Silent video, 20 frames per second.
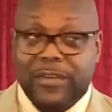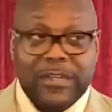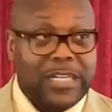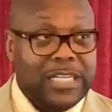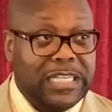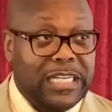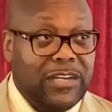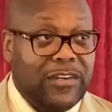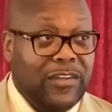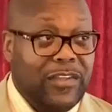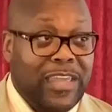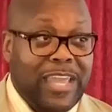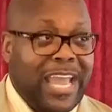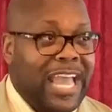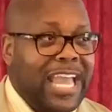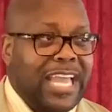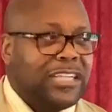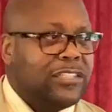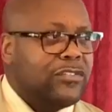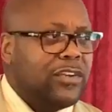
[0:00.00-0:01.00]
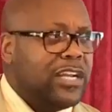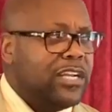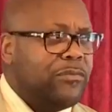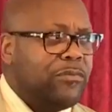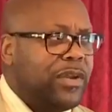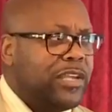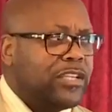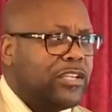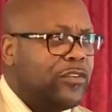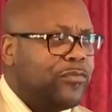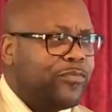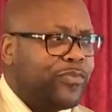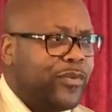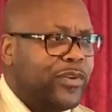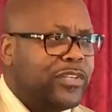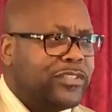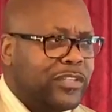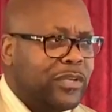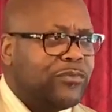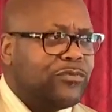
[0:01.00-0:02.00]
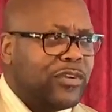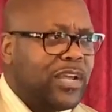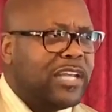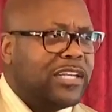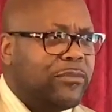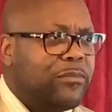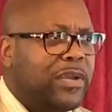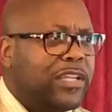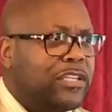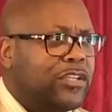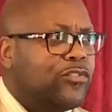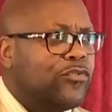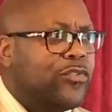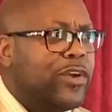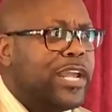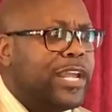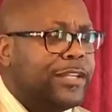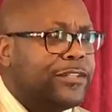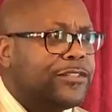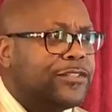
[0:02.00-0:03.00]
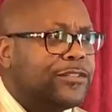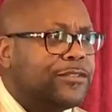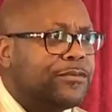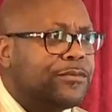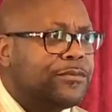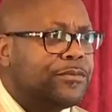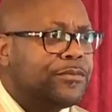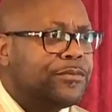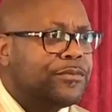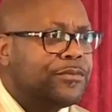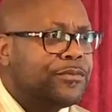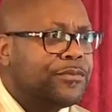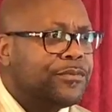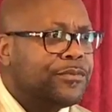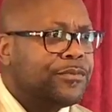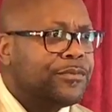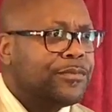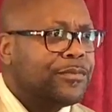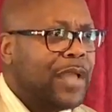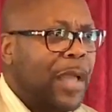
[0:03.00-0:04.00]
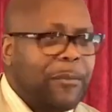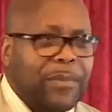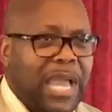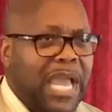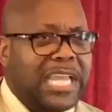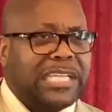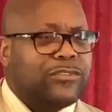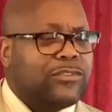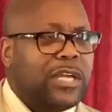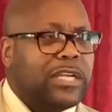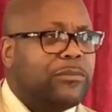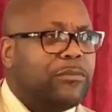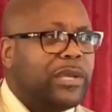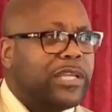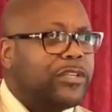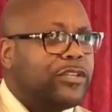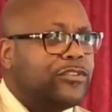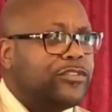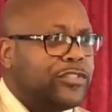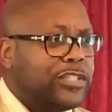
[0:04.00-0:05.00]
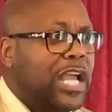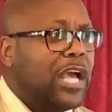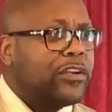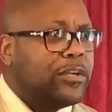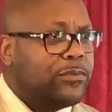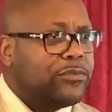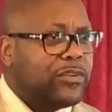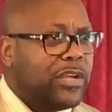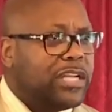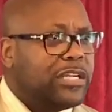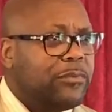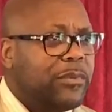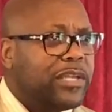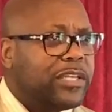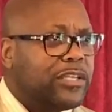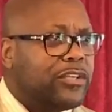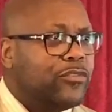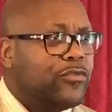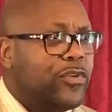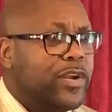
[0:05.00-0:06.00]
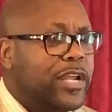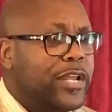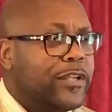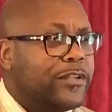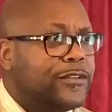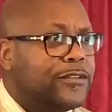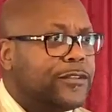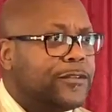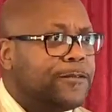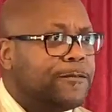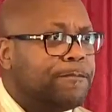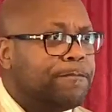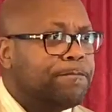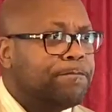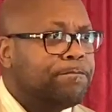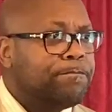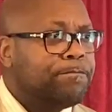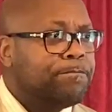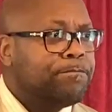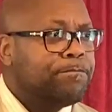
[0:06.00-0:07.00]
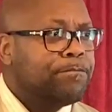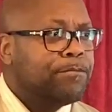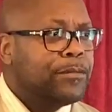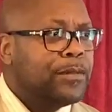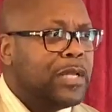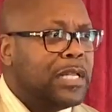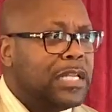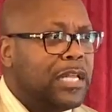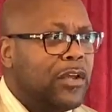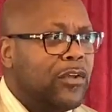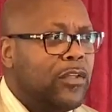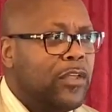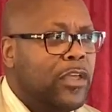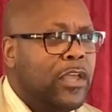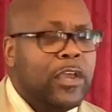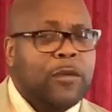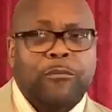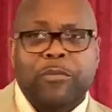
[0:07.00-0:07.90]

Hello? I ain't trying to make you preach. I'm trying to make you rich. I mean, I ain't trying to make you shout. I'm trying to make you rich. Hello?